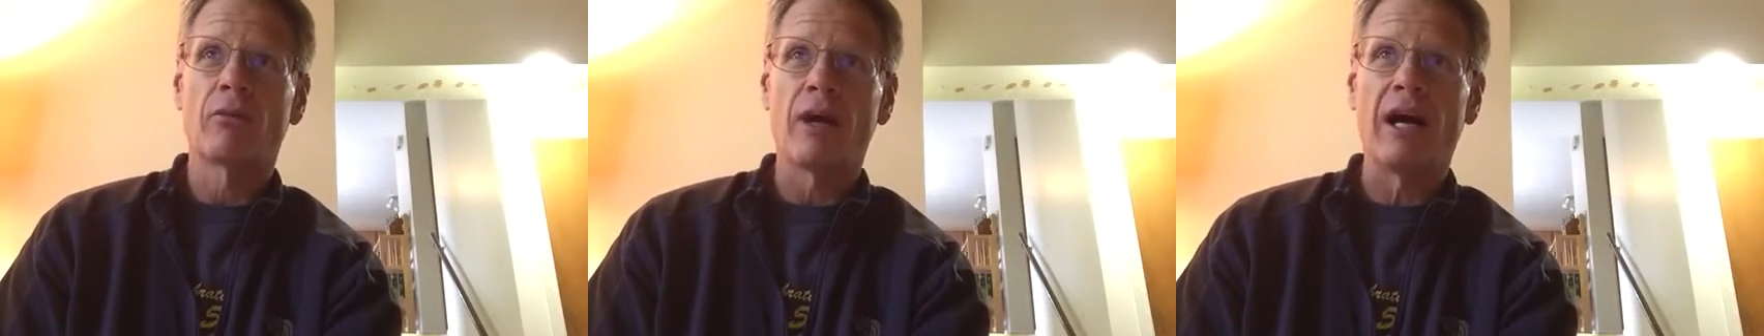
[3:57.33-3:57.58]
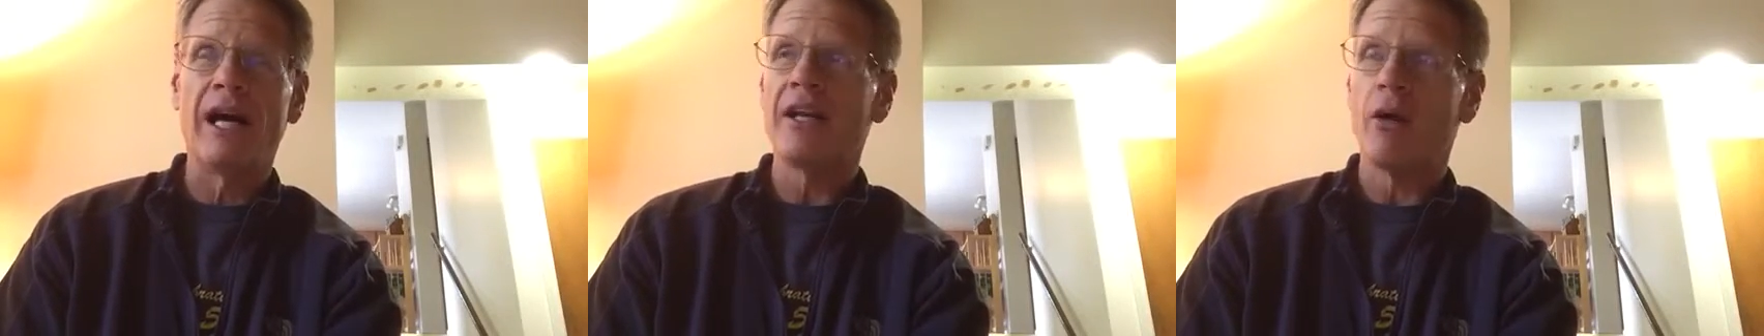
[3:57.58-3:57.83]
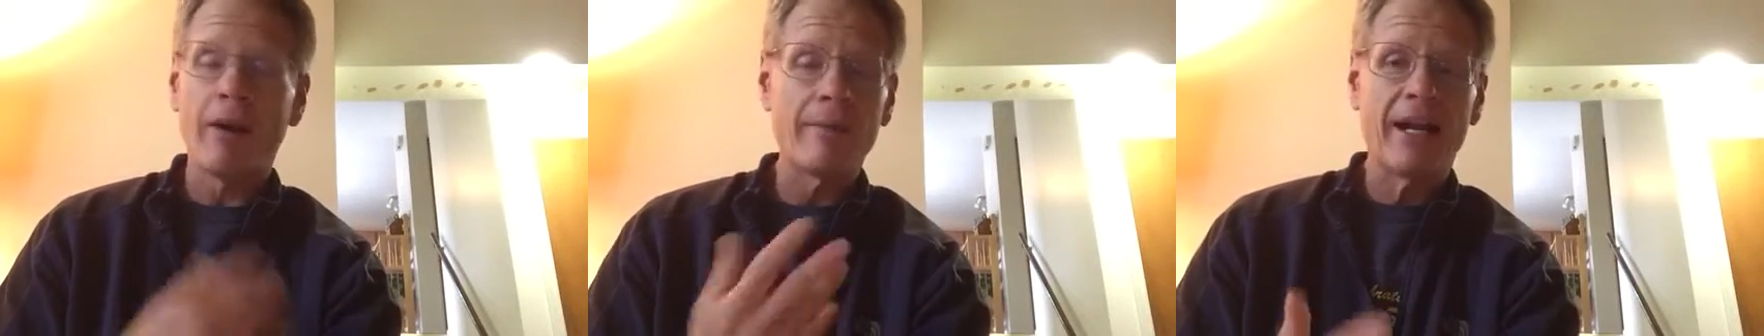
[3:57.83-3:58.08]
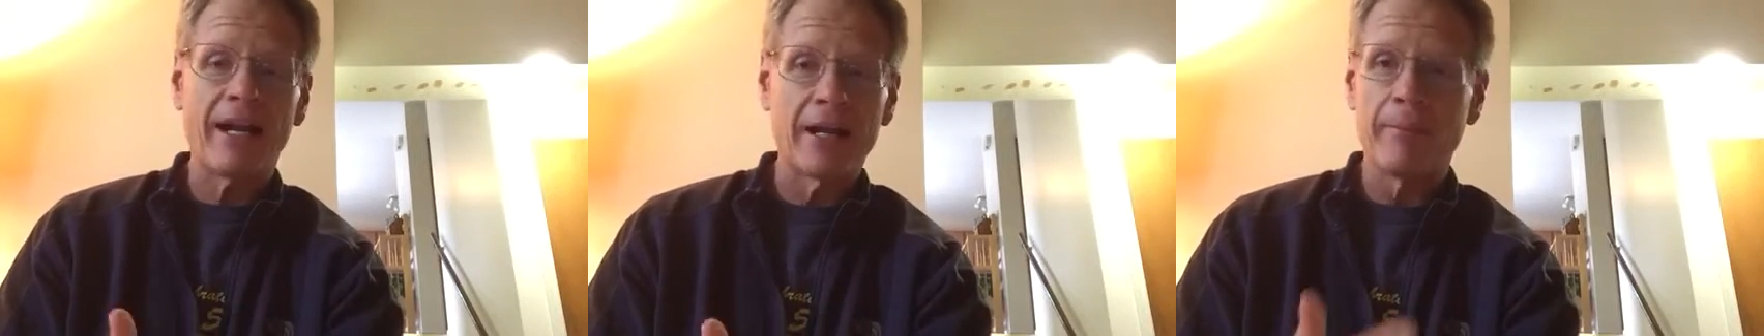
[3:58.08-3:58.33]
well, I know
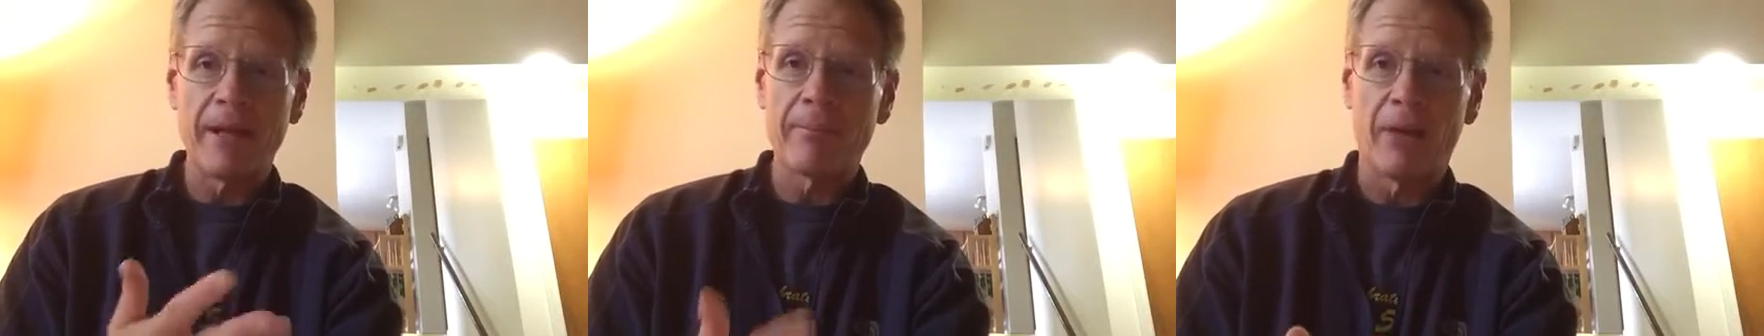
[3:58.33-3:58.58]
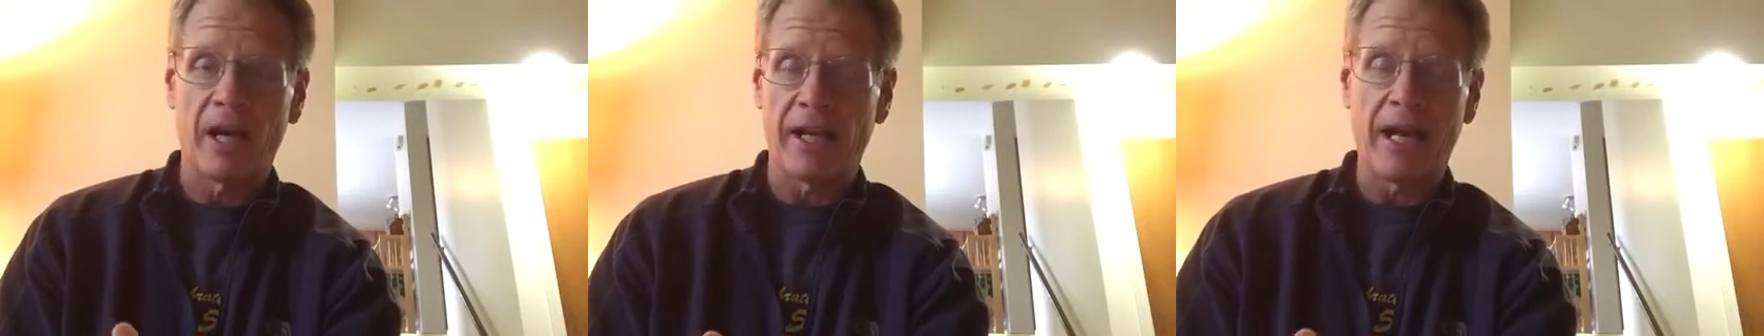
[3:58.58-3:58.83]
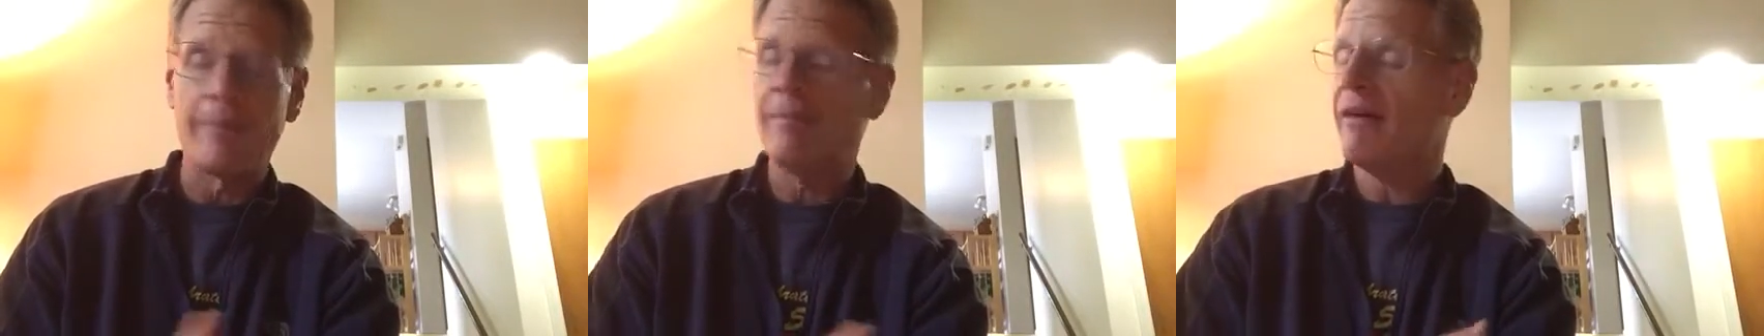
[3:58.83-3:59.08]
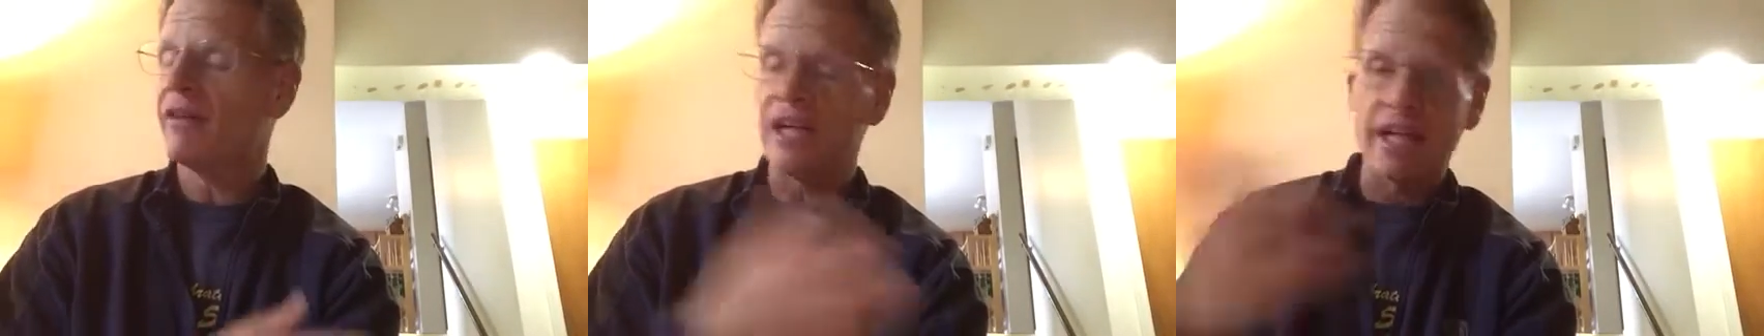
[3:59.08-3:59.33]
I'm not going to make money.
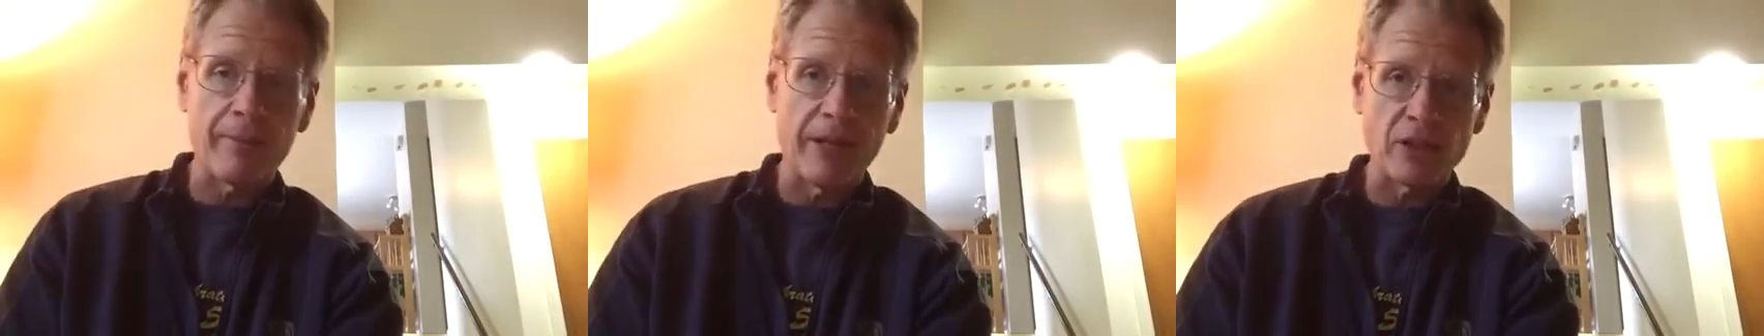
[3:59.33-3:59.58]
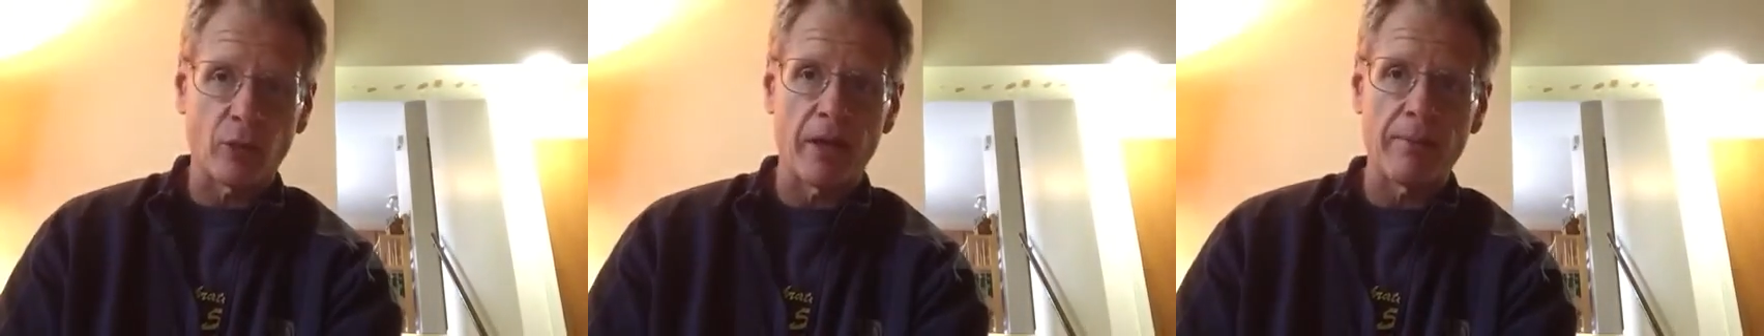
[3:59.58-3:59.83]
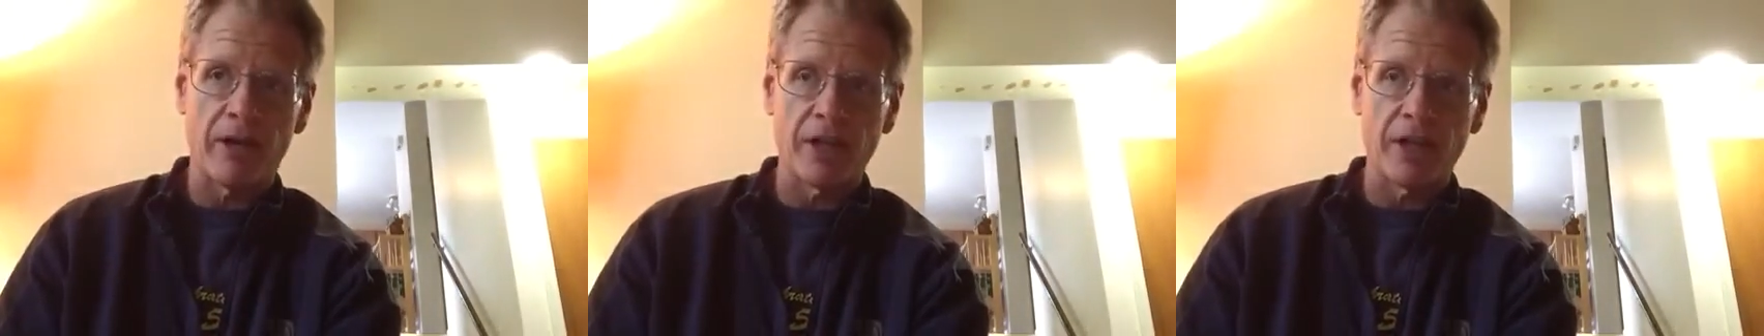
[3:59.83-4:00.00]
I'm never going to get my 20